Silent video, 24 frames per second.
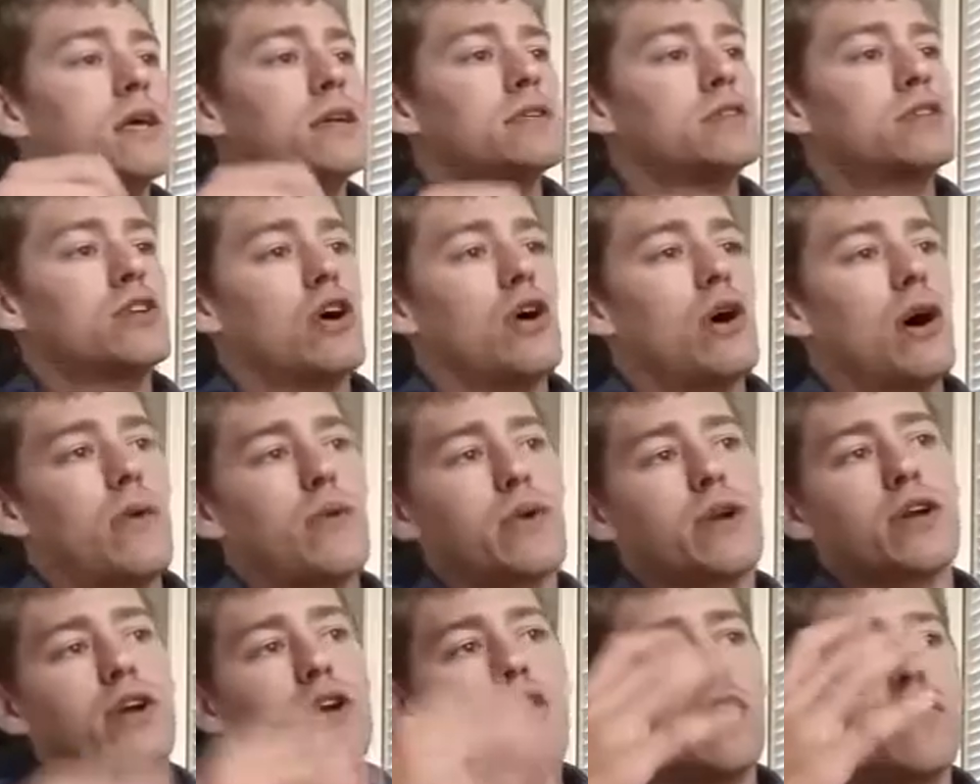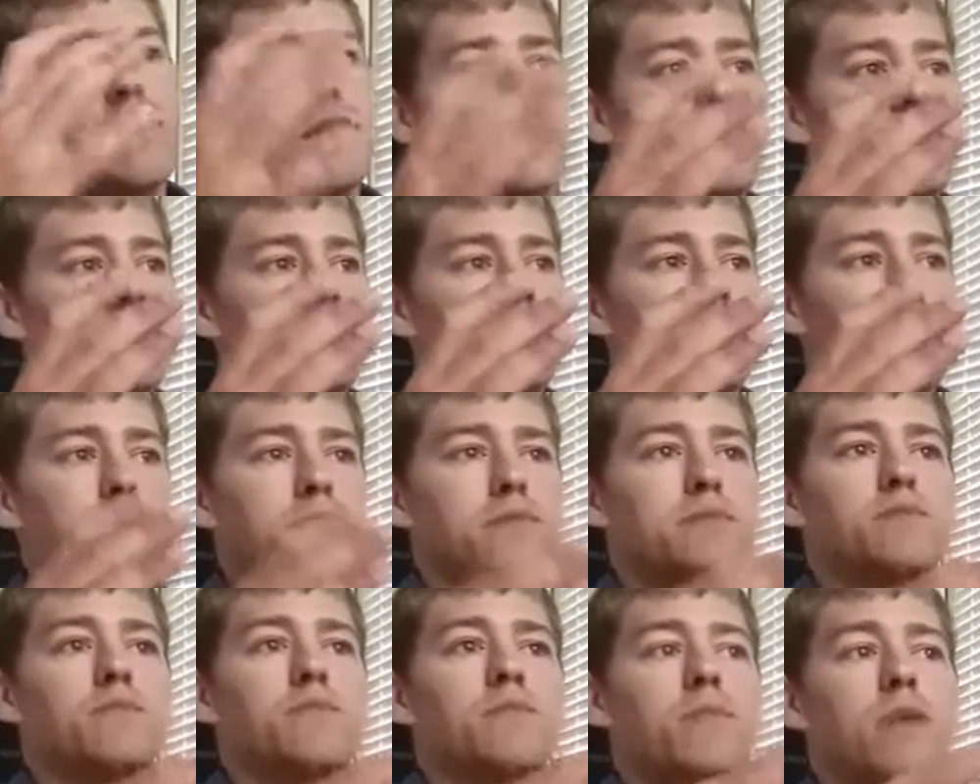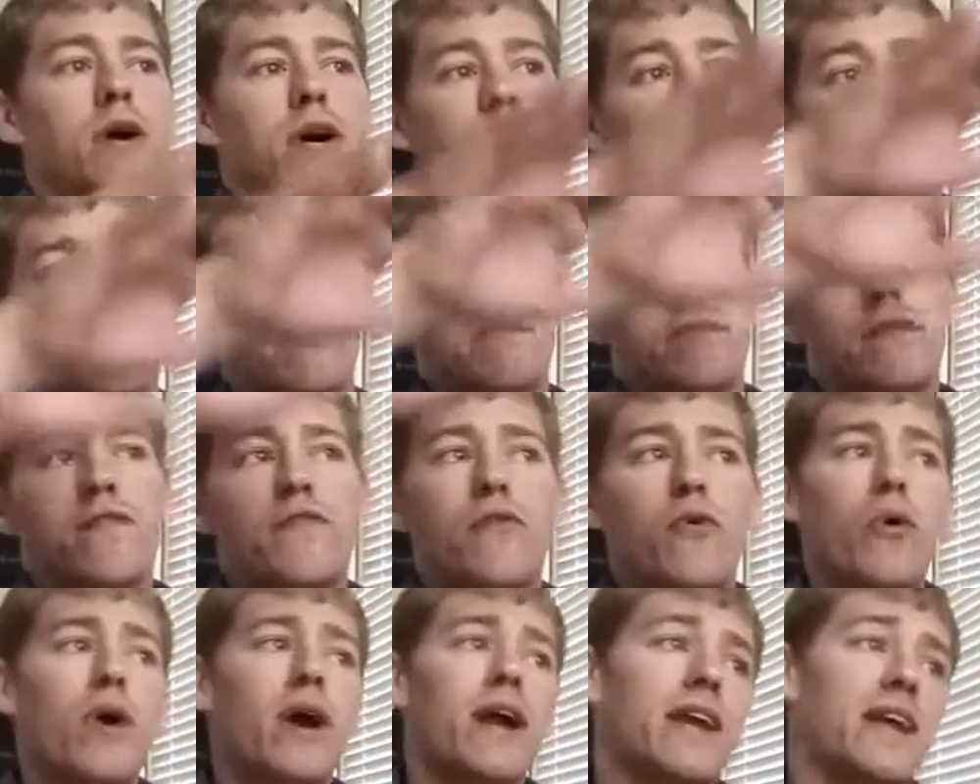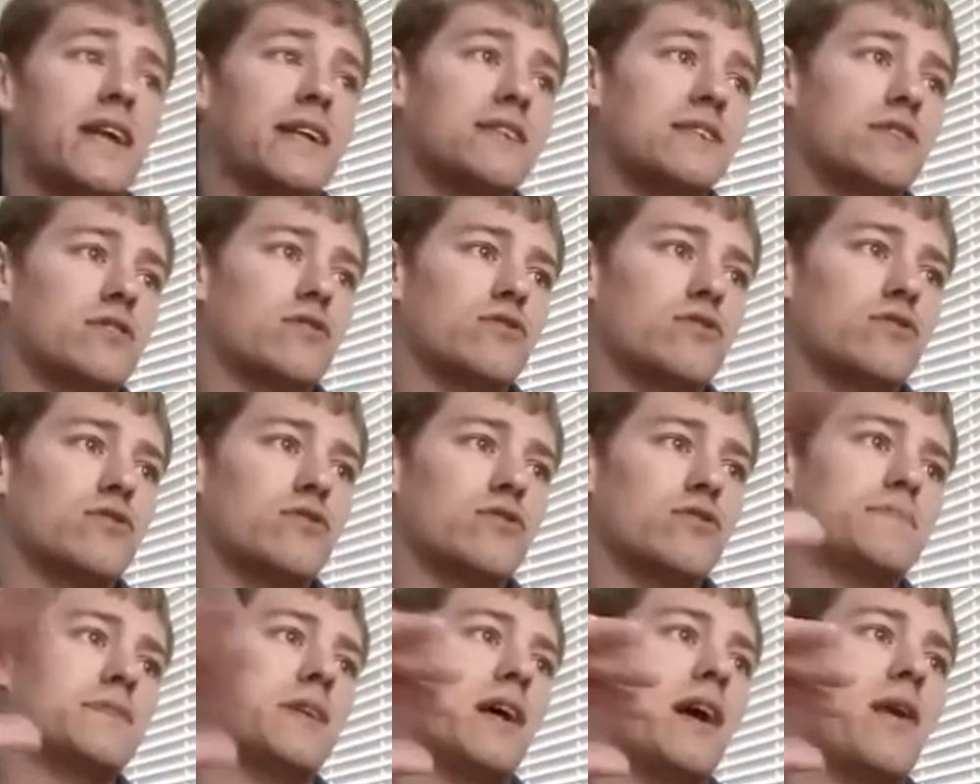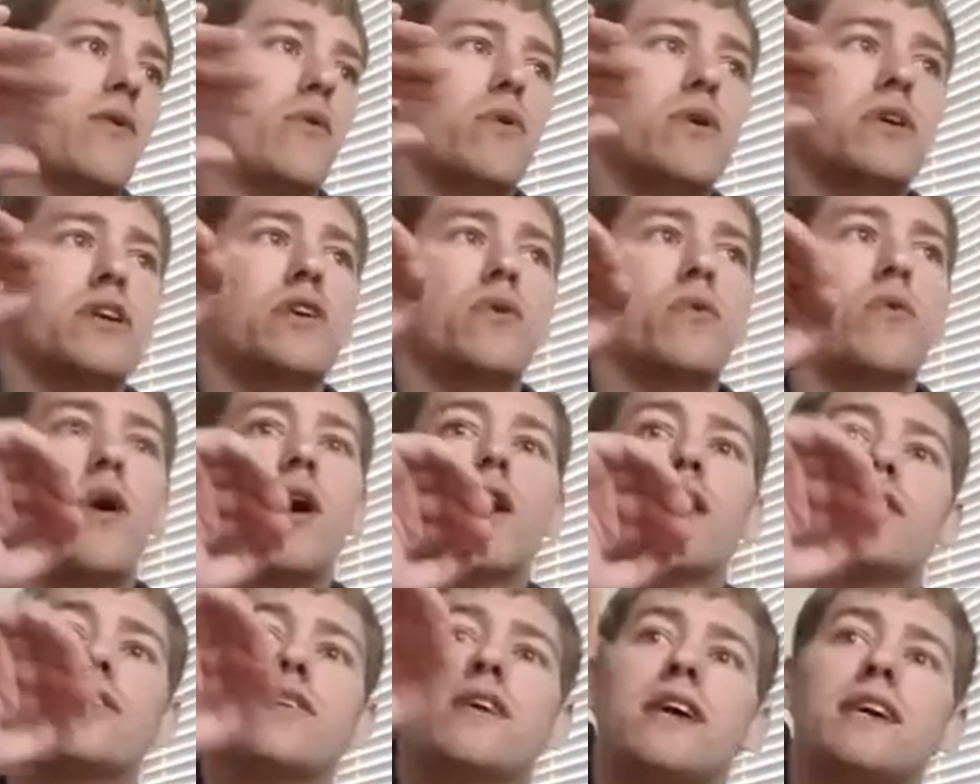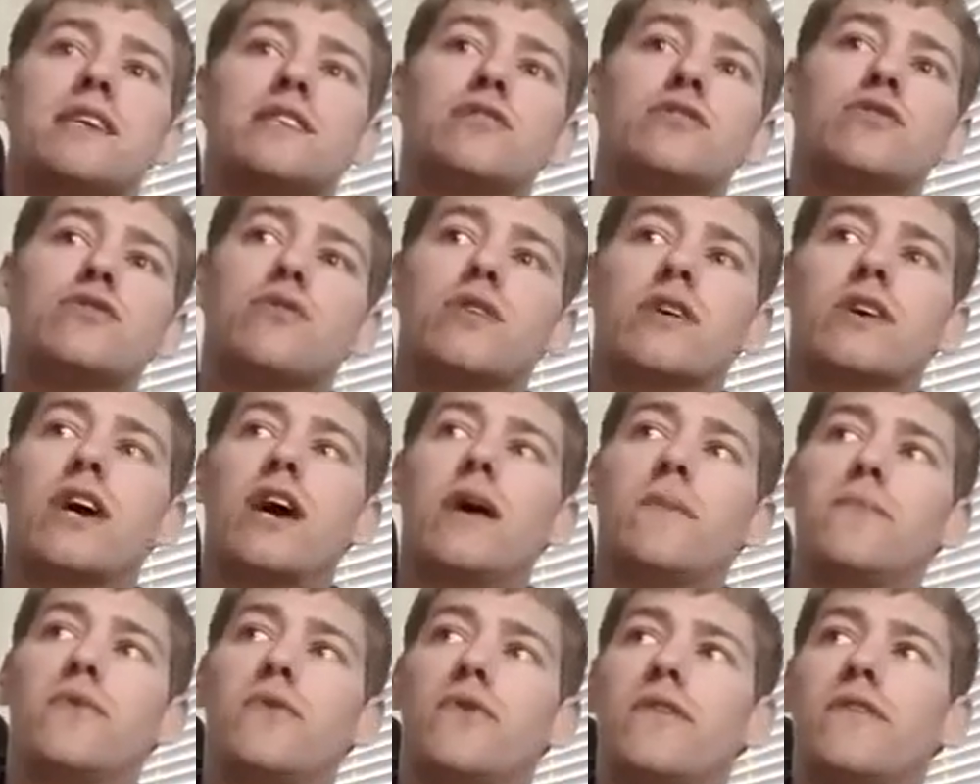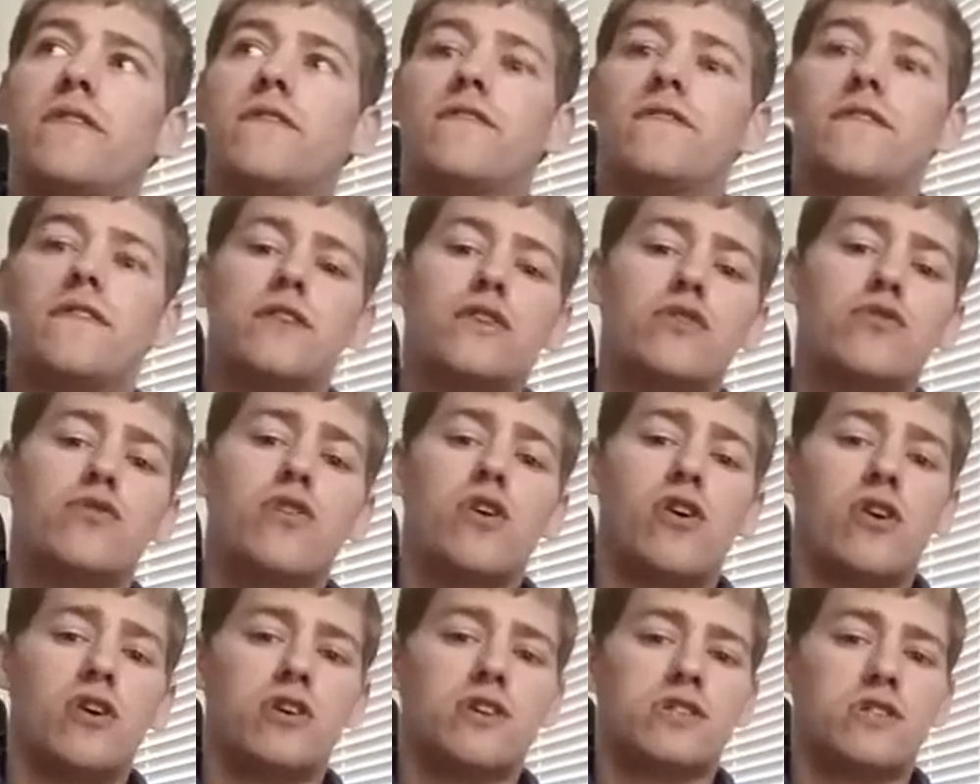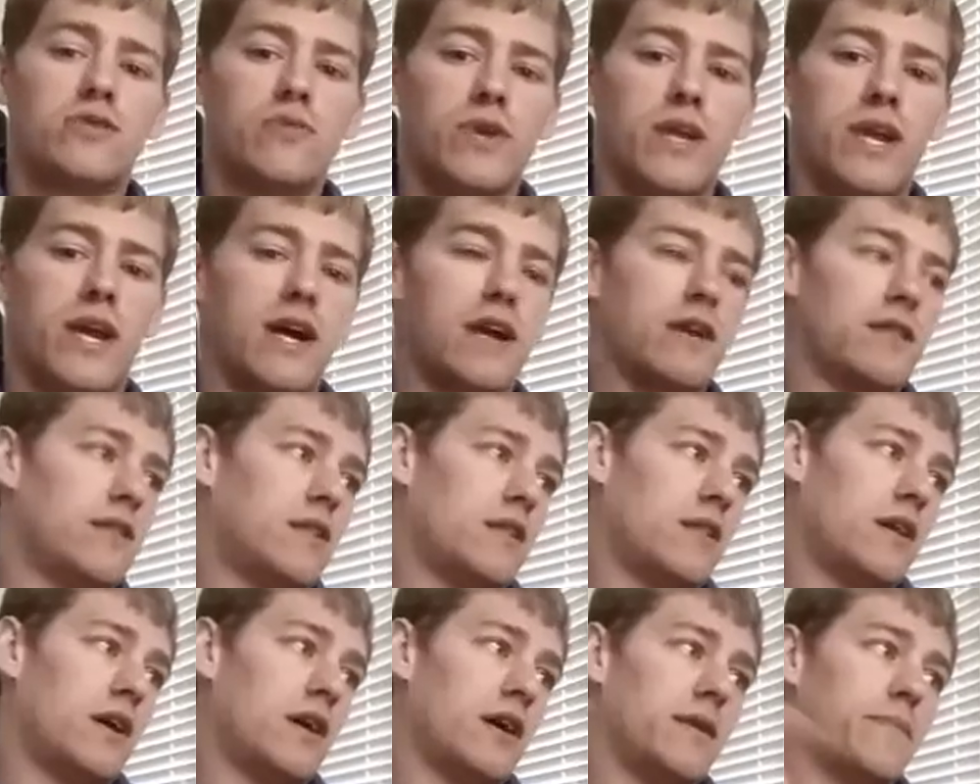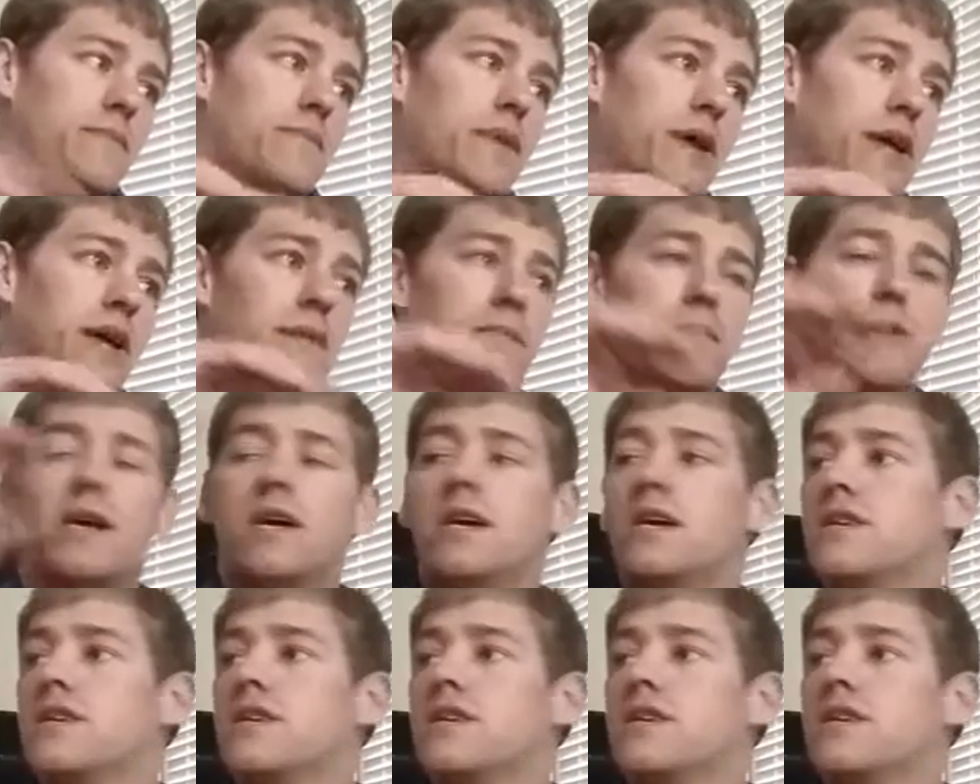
So I want to go over these tips, but before I get to those tips, I wanted to walk you guys through a couple of the new cars that we got on the line. Bam.